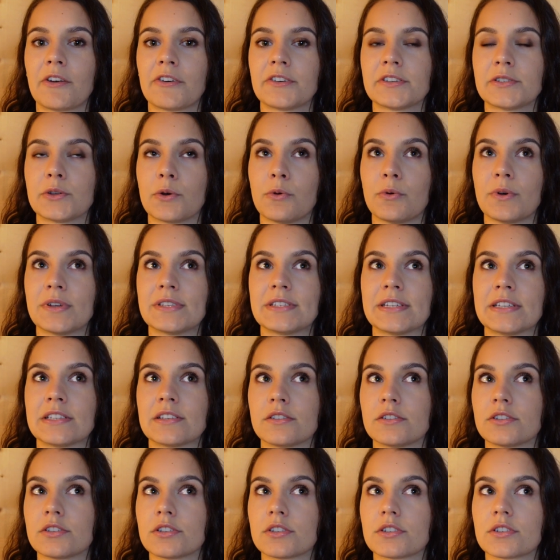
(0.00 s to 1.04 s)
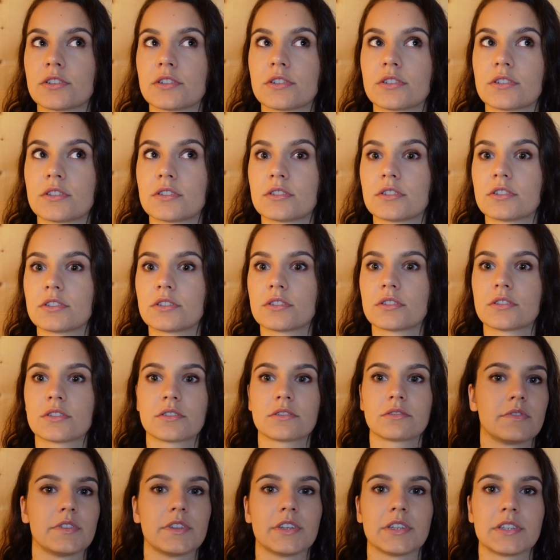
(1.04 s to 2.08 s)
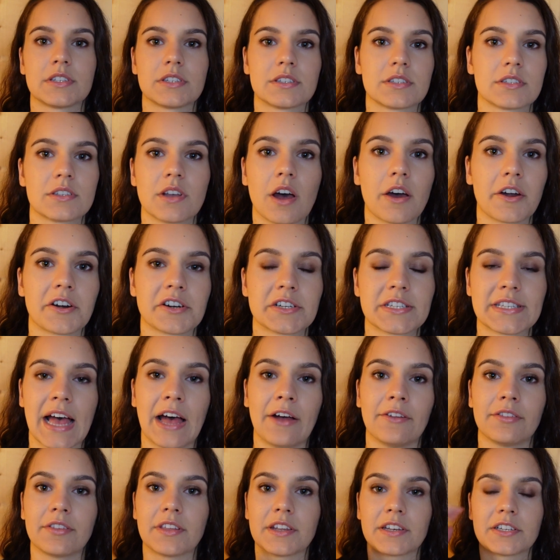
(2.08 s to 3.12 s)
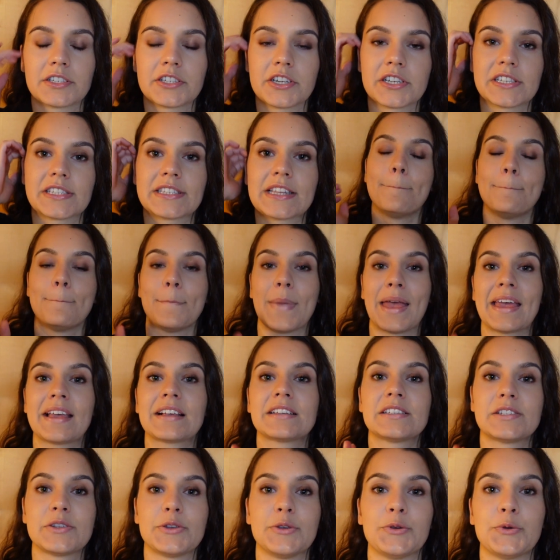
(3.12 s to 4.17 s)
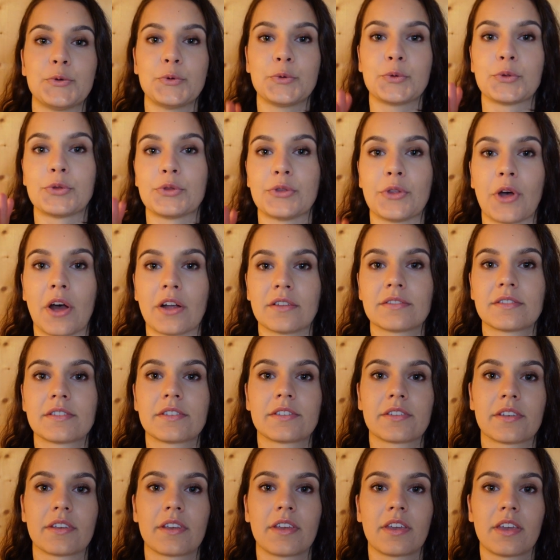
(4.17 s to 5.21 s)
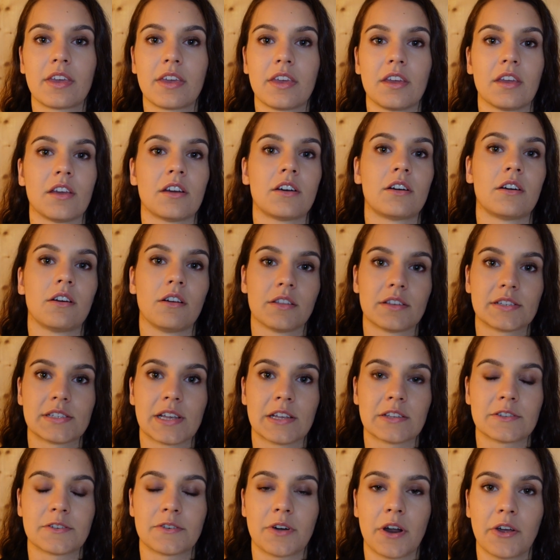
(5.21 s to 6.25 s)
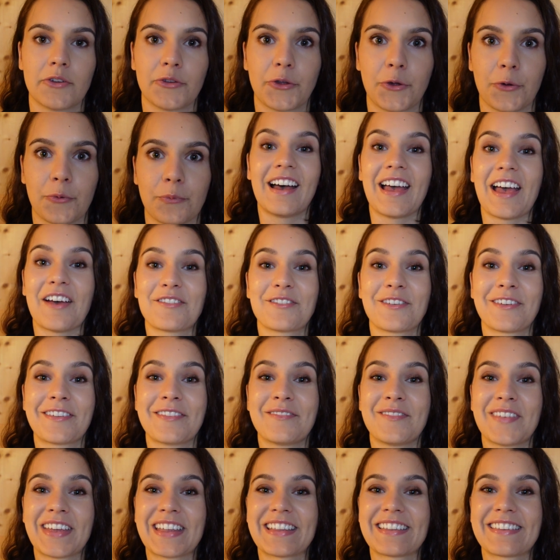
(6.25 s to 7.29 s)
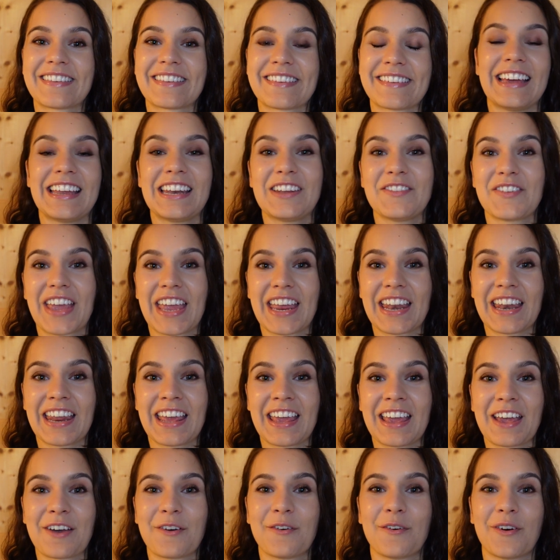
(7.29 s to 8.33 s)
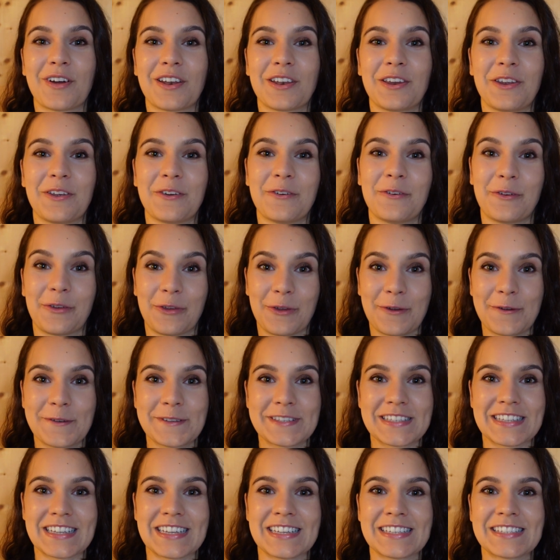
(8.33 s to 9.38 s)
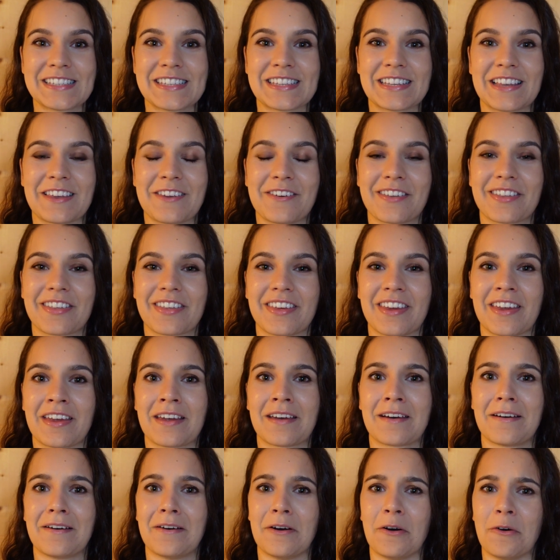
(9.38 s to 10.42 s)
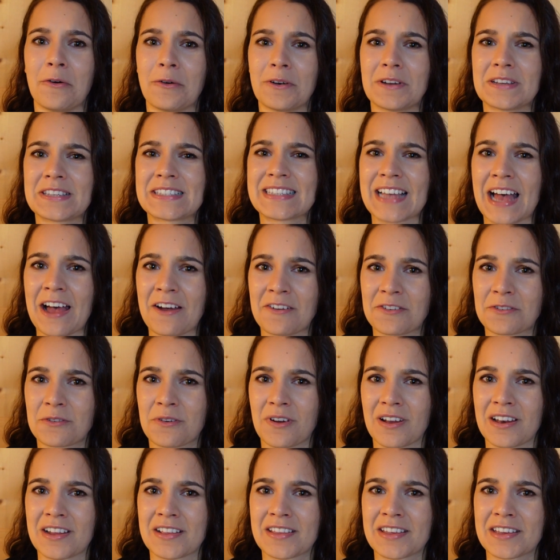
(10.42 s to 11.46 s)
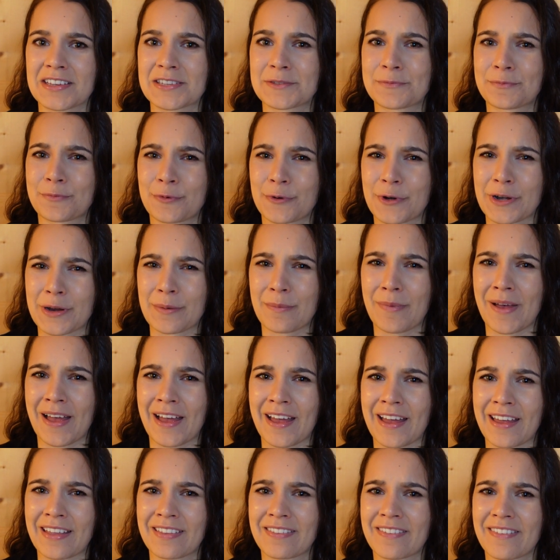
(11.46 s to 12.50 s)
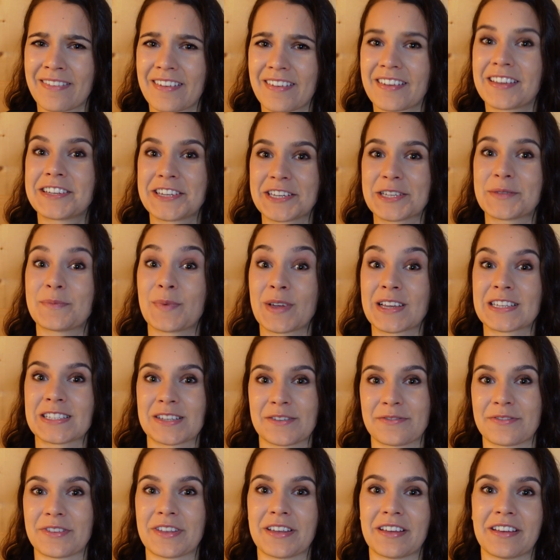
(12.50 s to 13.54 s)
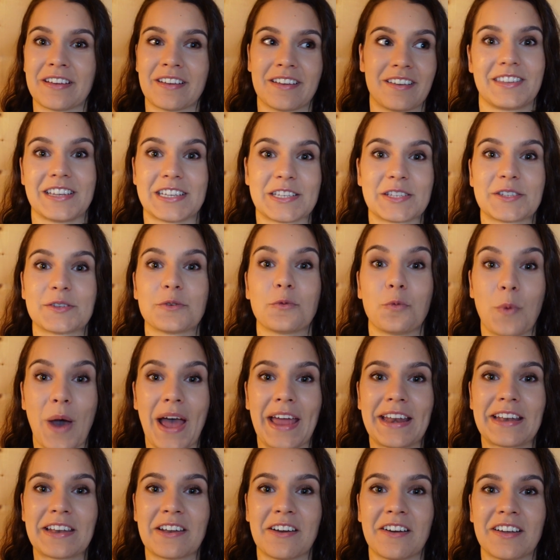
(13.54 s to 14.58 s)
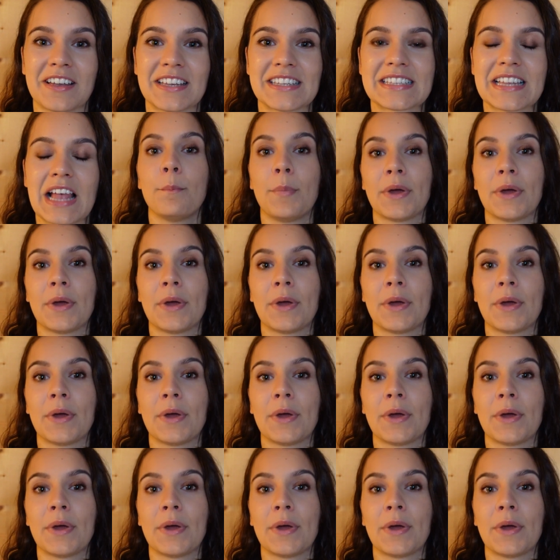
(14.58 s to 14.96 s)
there's always this shh, this other sound that just makes you not hear all the sounds around you. I have to admit, in the beginning, when you use this, you think, oh, the sound quality is pretty bad, just because of this white noise.